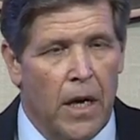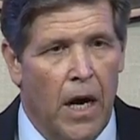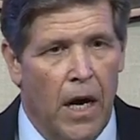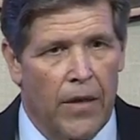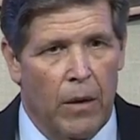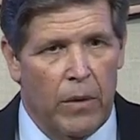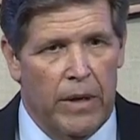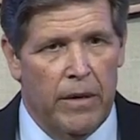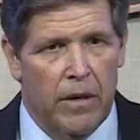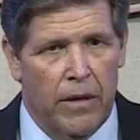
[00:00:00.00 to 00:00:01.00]
that
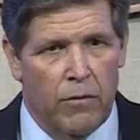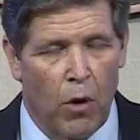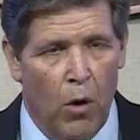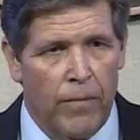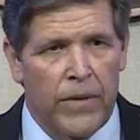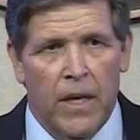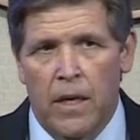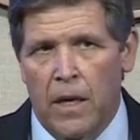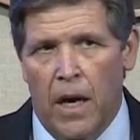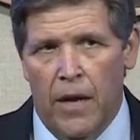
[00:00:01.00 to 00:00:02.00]
we enroll.
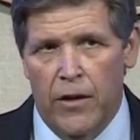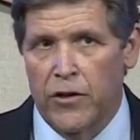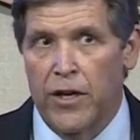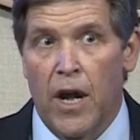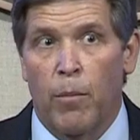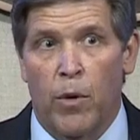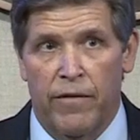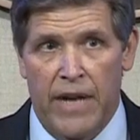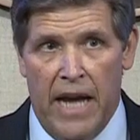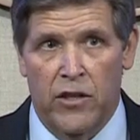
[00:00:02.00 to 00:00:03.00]
There's a number
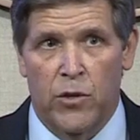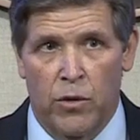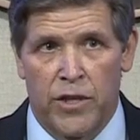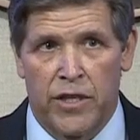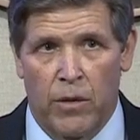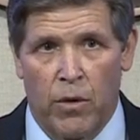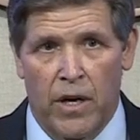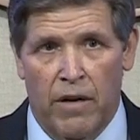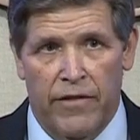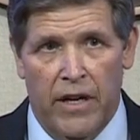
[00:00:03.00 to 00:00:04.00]
of data sources that we're
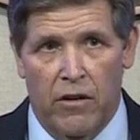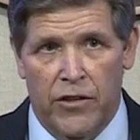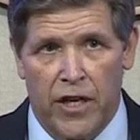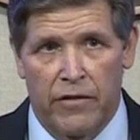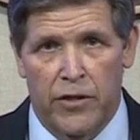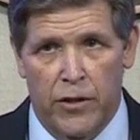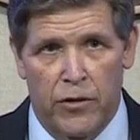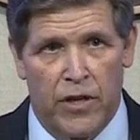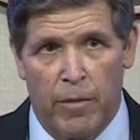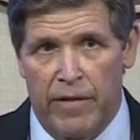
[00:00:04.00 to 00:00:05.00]
going to avail ourselves
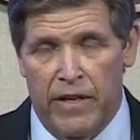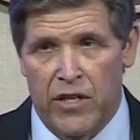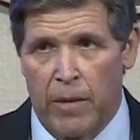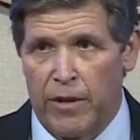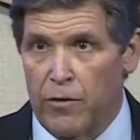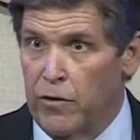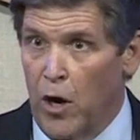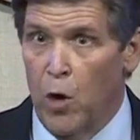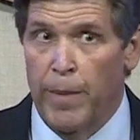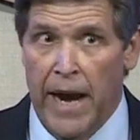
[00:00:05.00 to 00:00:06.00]
to. Some of it is coming through the
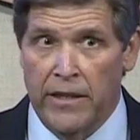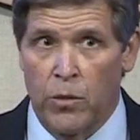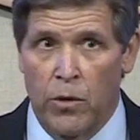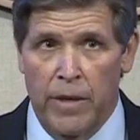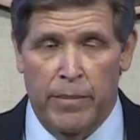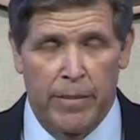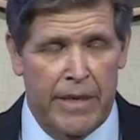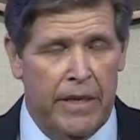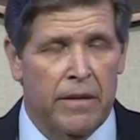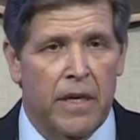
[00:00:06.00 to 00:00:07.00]
HOPE Act that we're
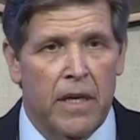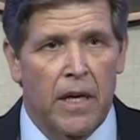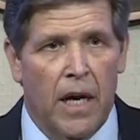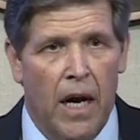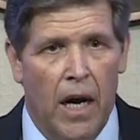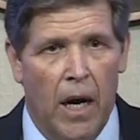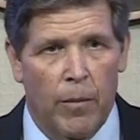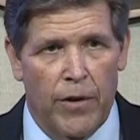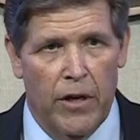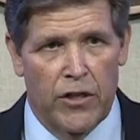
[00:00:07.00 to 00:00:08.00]
implementing.
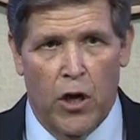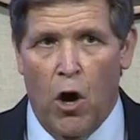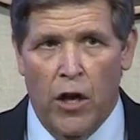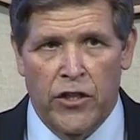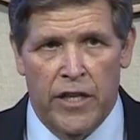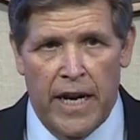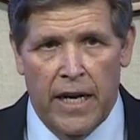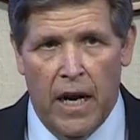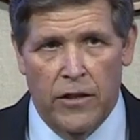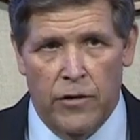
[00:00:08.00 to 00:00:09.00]
There is a cost to
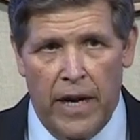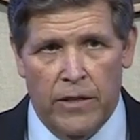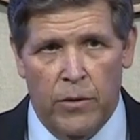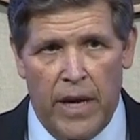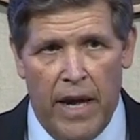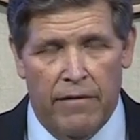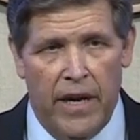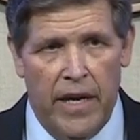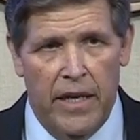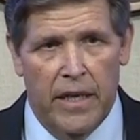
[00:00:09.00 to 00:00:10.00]
that contract. We have
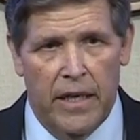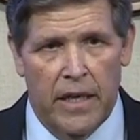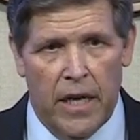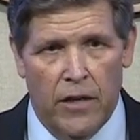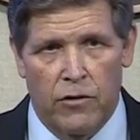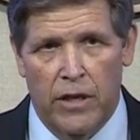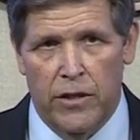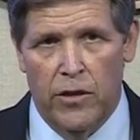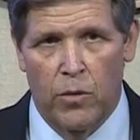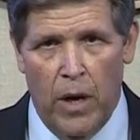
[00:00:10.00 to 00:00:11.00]
a
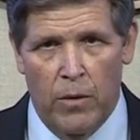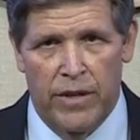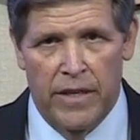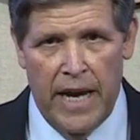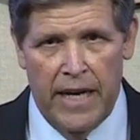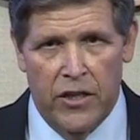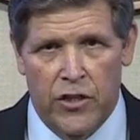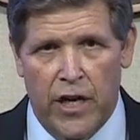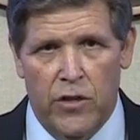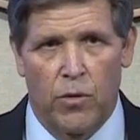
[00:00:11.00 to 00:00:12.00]
contract underway with the data
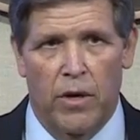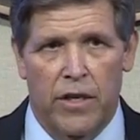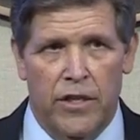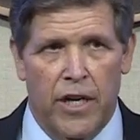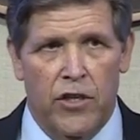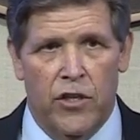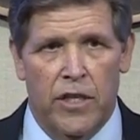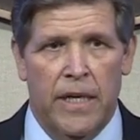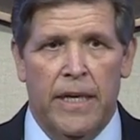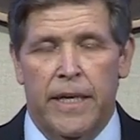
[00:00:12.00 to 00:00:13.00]
exchange organization